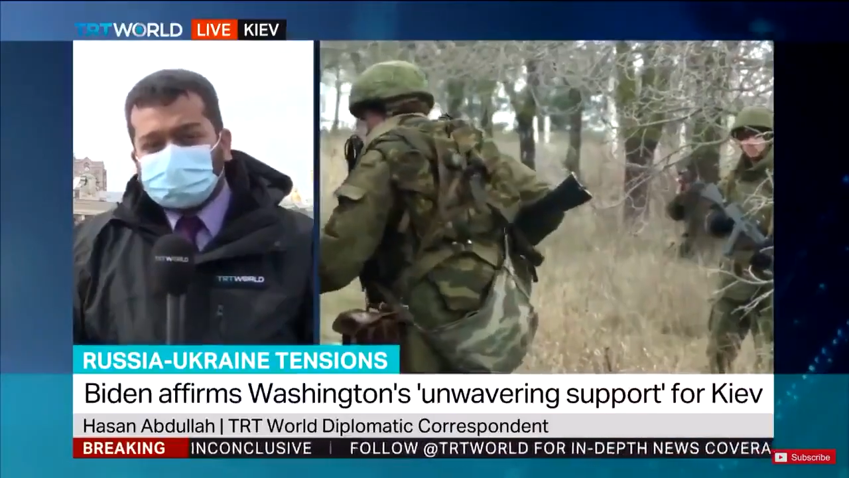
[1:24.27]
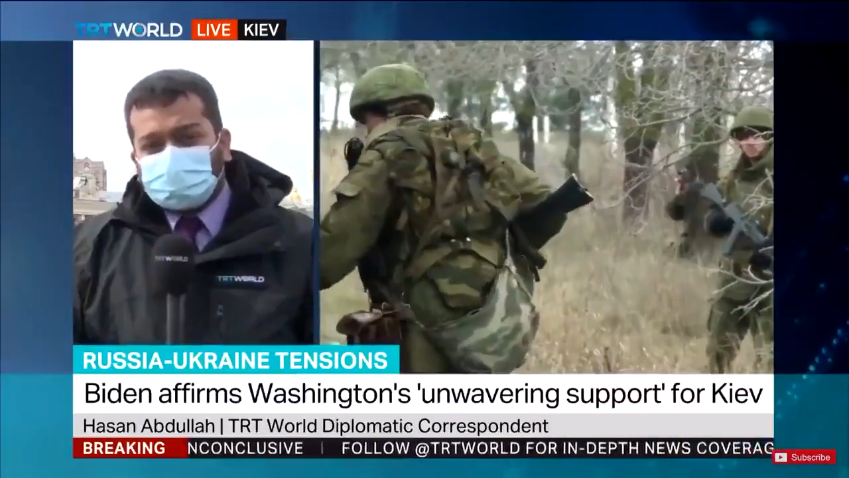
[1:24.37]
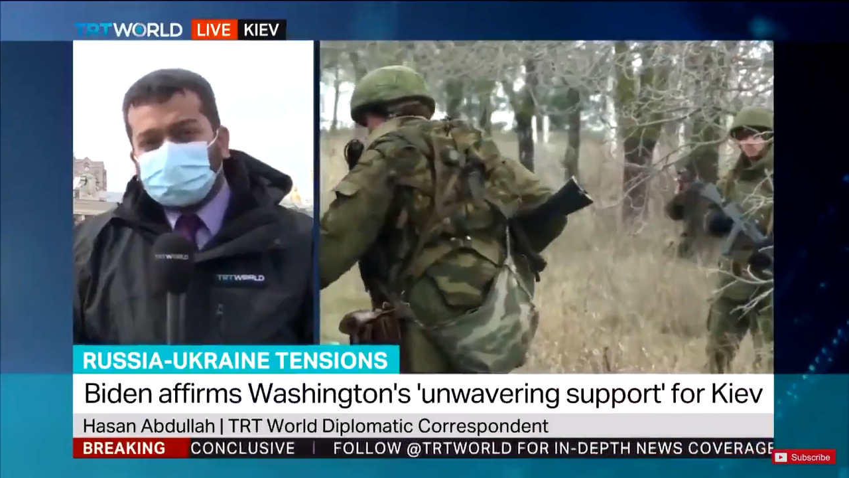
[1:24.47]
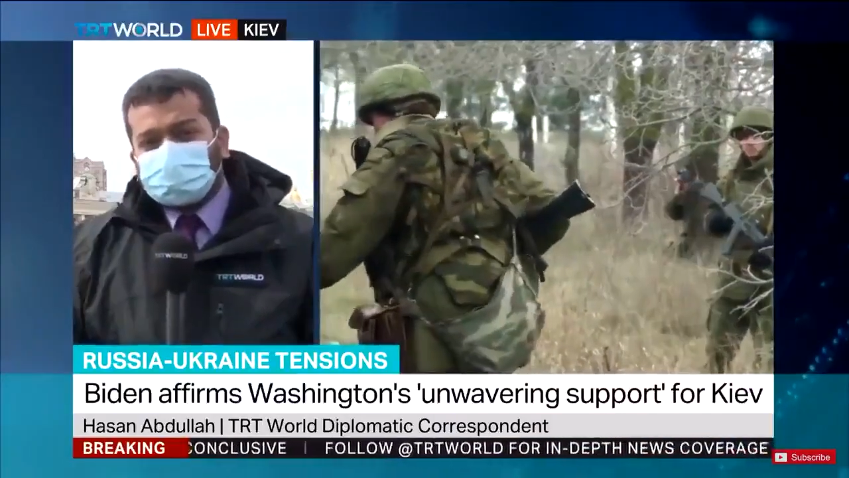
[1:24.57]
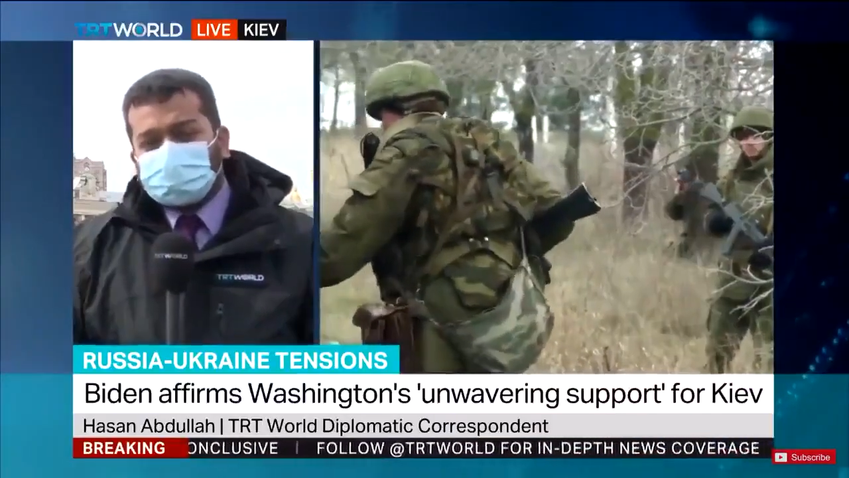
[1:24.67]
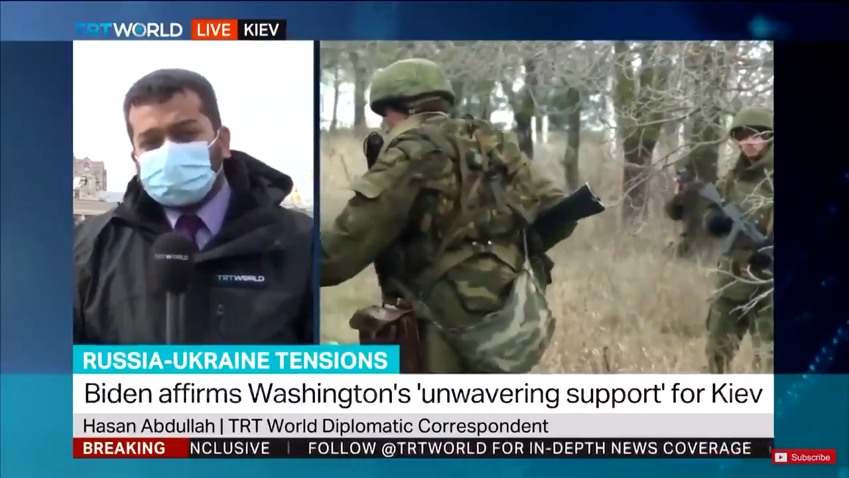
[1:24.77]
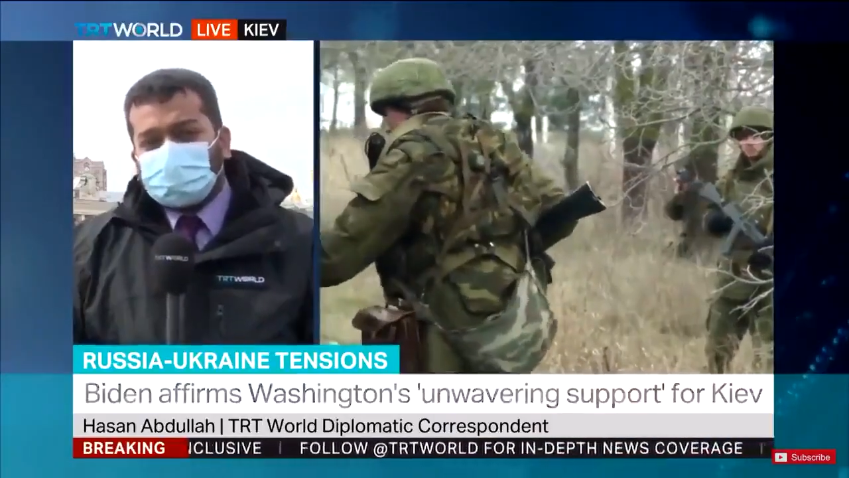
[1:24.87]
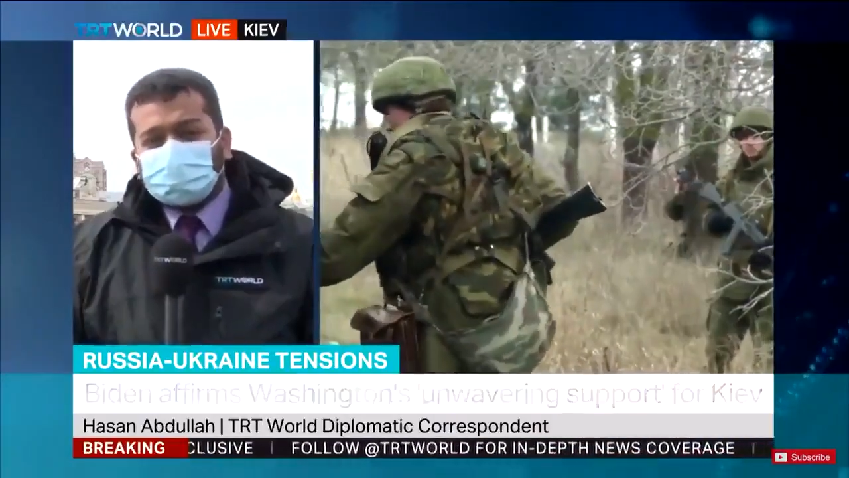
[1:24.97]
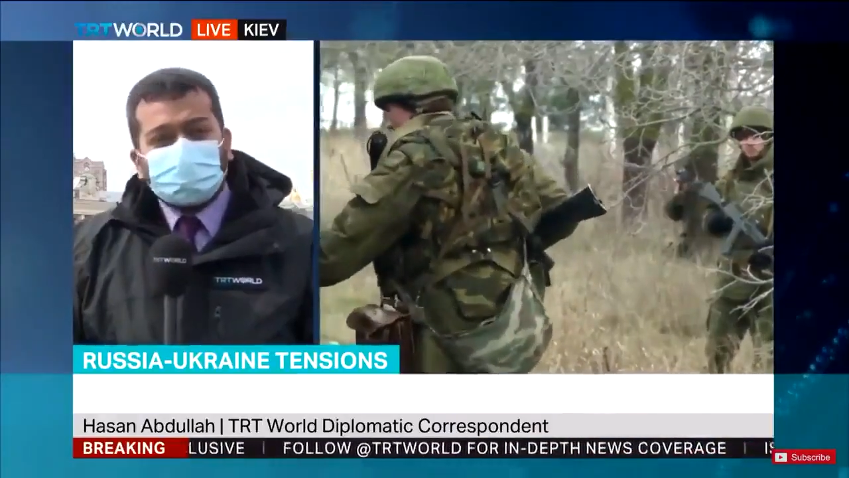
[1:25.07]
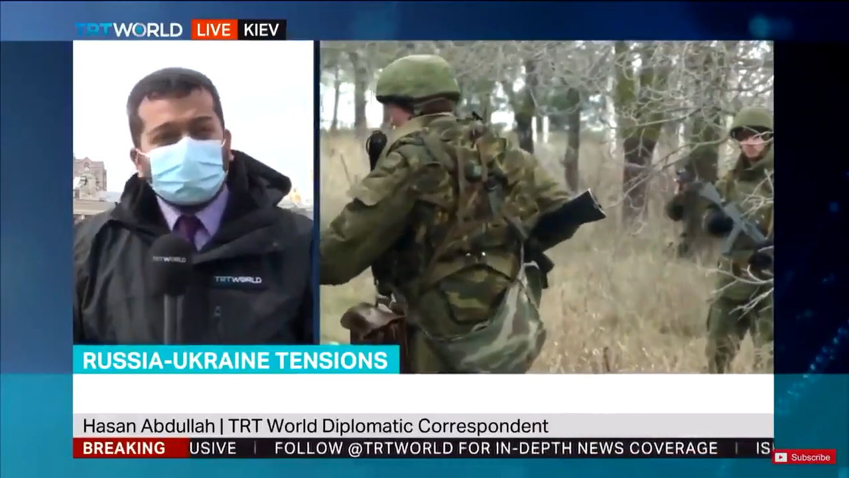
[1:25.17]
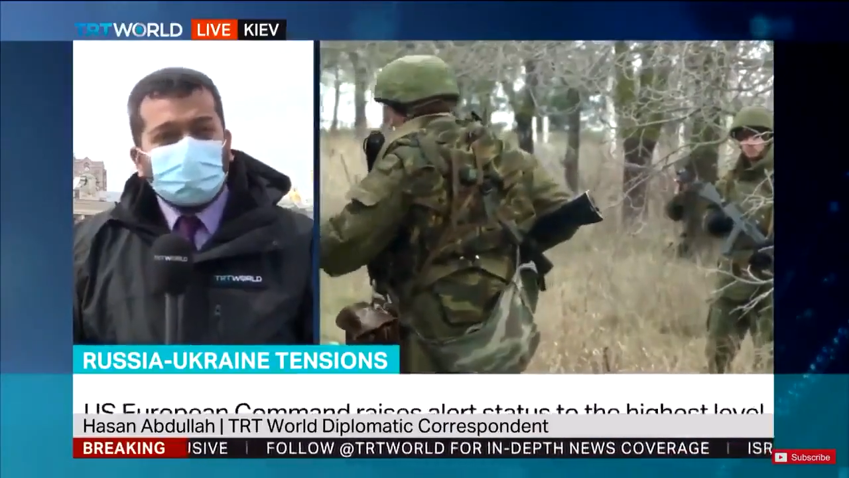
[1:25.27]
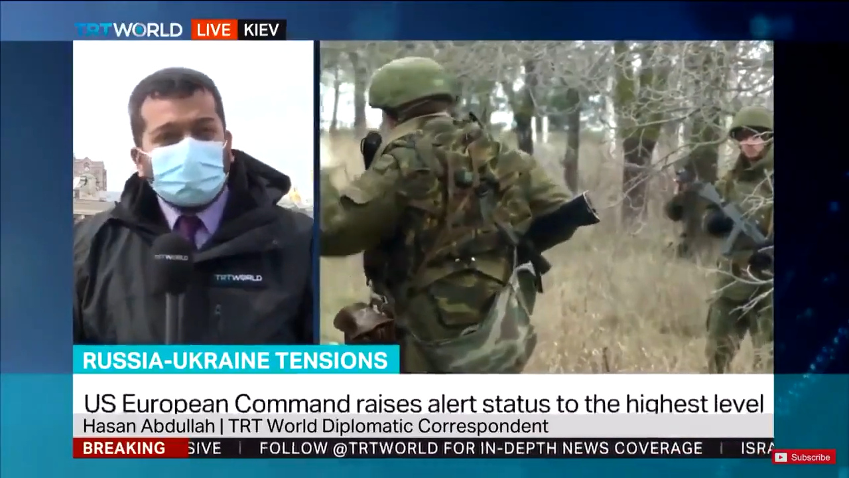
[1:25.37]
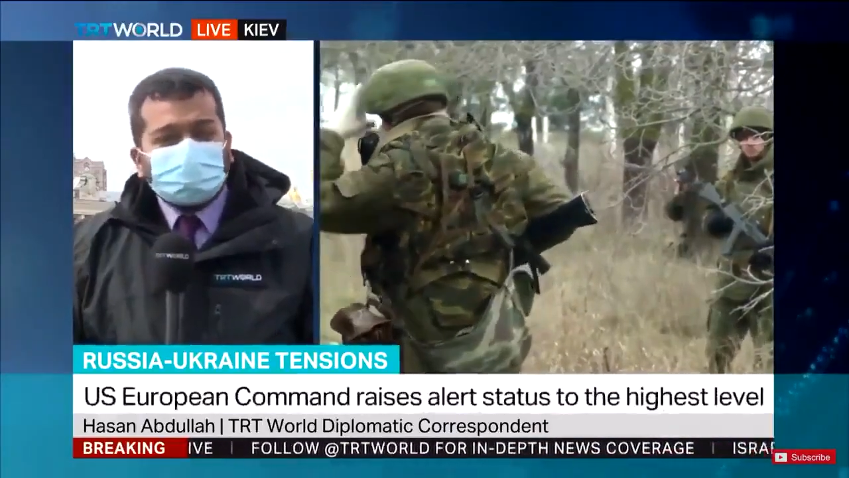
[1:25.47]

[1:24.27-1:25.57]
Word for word: separatists have been